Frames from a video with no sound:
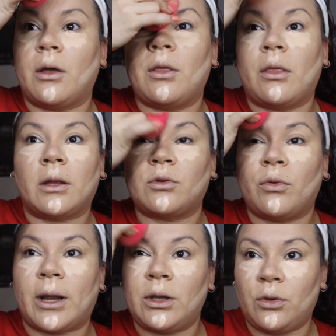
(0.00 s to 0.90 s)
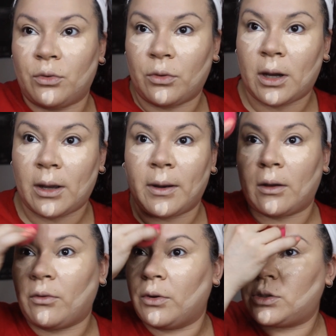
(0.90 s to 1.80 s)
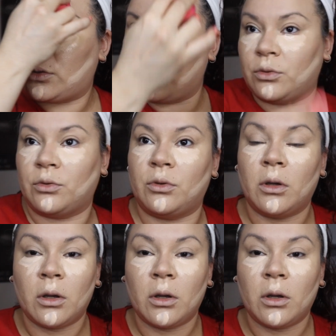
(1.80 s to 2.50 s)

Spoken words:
that's what I do. I'm not going to,